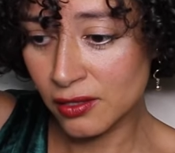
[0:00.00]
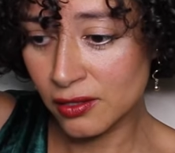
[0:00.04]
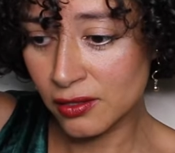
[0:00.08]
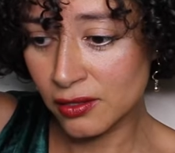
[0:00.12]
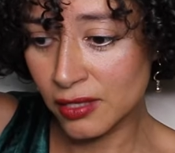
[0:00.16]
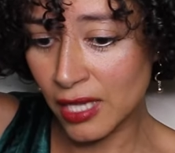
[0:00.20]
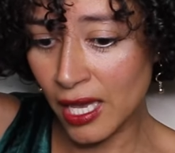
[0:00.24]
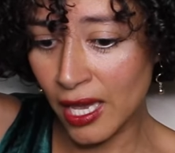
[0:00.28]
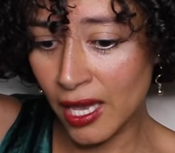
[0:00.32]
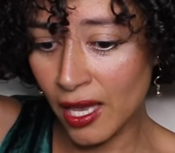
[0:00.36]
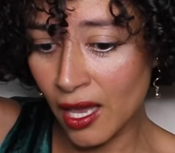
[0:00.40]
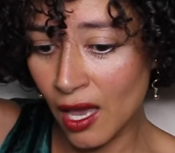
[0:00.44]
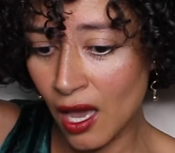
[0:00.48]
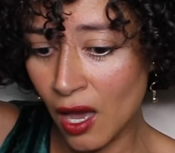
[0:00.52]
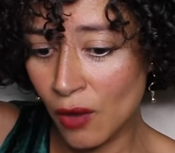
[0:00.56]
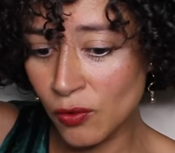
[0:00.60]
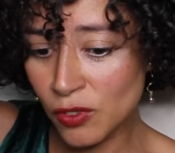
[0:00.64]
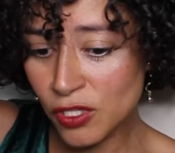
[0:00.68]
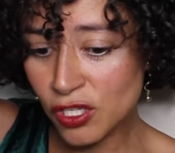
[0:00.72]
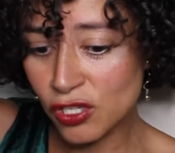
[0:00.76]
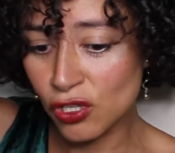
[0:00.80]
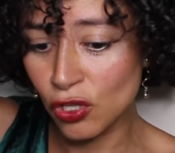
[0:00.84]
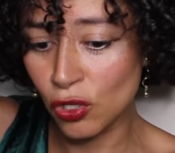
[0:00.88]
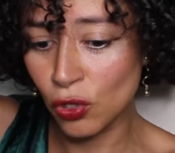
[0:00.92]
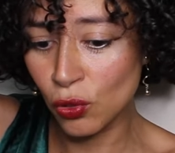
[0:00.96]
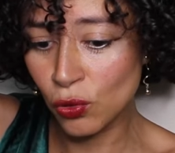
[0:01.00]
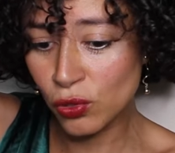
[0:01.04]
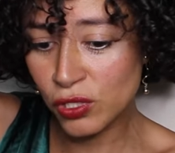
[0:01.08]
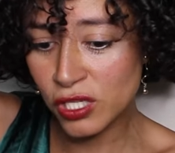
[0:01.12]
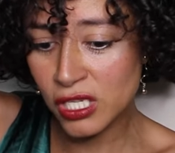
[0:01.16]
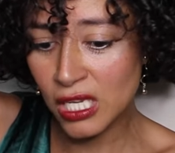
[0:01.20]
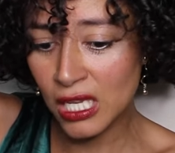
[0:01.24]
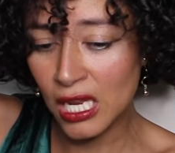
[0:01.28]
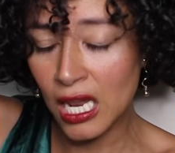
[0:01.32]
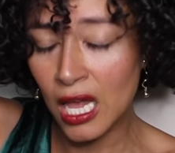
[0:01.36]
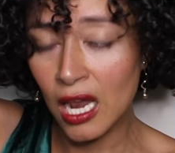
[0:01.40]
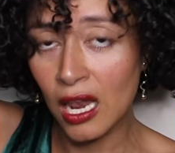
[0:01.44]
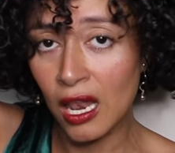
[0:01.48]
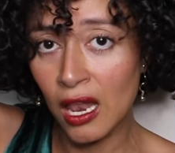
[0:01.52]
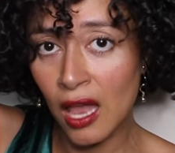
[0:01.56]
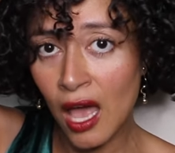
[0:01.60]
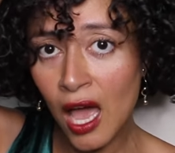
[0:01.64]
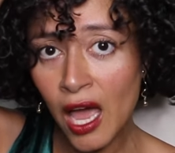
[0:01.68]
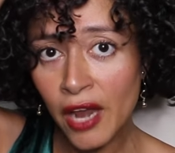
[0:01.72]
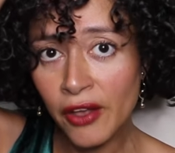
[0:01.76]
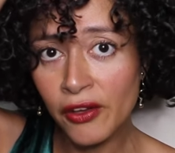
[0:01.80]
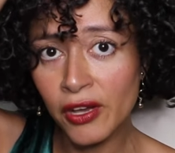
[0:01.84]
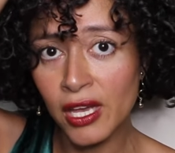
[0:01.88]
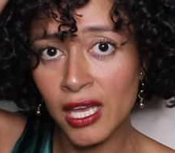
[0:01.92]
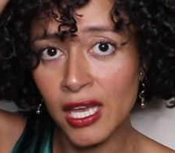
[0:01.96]
Like I was losing a
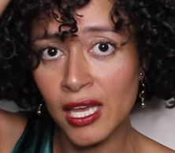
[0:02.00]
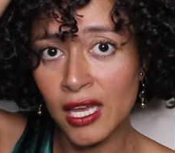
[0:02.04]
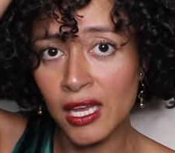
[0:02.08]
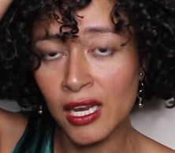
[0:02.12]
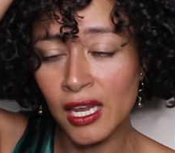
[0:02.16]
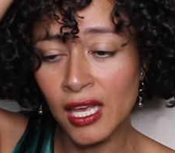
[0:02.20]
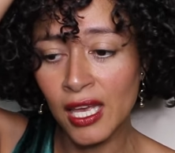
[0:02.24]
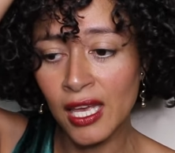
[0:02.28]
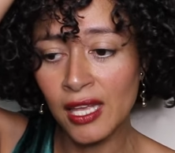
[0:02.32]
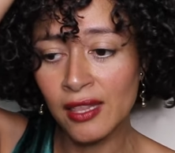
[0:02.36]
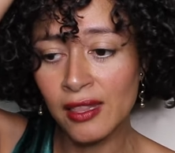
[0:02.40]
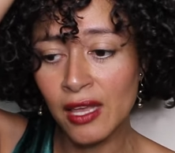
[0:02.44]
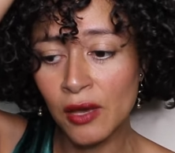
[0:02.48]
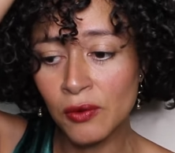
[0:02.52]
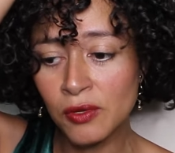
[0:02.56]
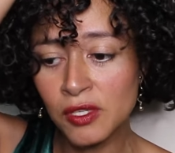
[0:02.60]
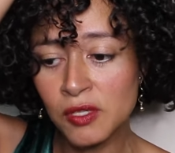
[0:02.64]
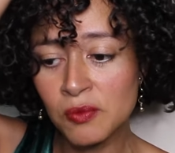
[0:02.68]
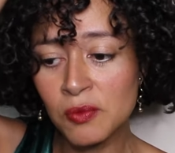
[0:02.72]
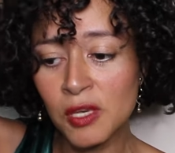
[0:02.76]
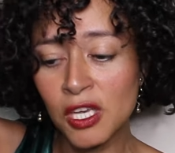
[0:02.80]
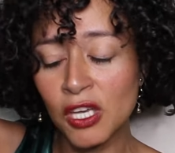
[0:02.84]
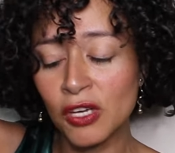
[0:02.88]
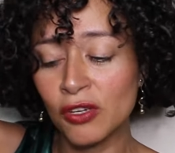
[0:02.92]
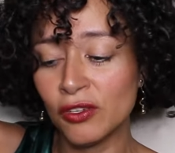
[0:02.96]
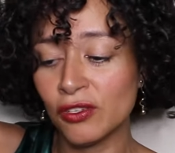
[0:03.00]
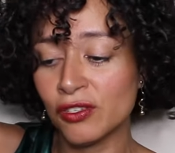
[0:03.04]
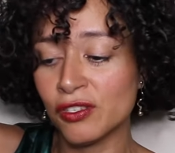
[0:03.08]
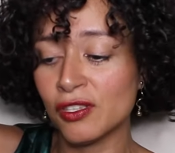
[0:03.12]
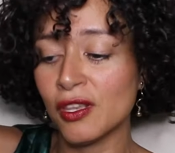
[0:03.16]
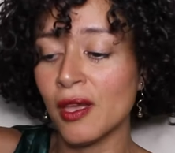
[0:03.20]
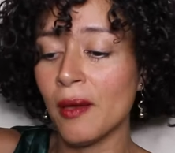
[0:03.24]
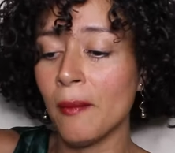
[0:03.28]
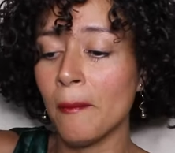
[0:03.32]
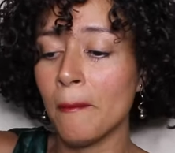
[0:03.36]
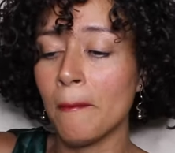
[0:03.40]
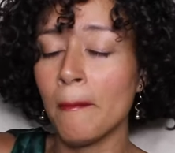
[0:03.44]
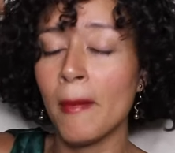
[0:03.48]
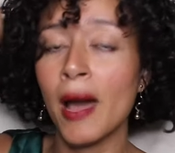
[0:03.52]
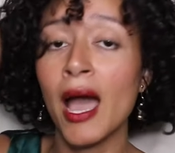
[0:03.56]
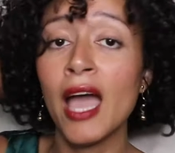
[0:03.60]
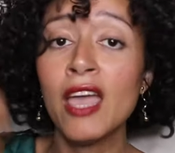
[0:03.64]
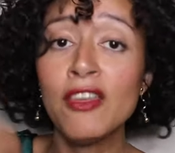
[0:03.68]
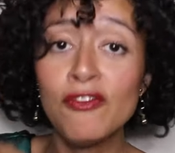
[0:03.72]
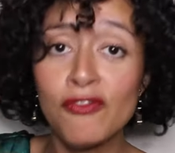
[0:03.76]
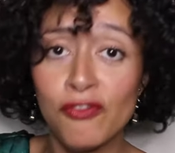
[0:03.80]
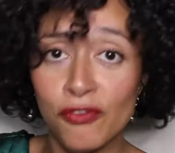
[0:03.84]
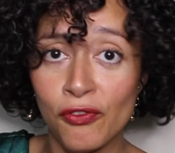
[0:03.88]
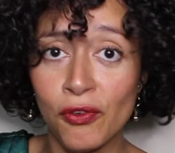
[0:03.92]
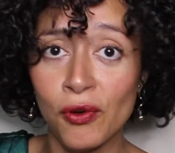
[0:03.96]
lot of hair and that was because my
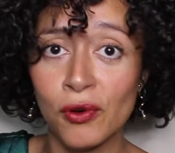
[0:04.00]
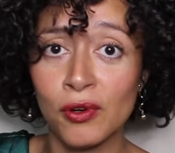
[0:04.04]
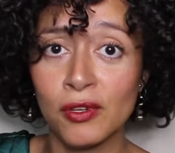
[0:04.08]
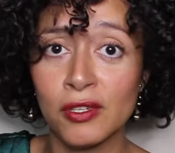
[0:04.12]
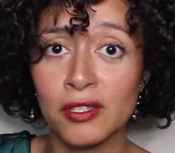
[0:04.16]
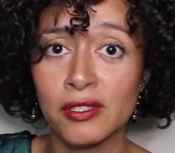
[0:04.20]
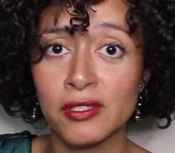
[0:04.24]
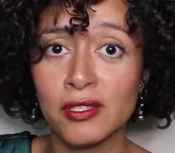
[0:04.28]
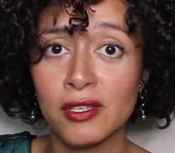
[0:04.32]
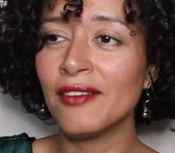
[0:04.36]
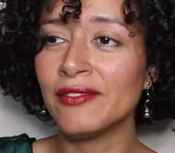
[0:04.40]
fault.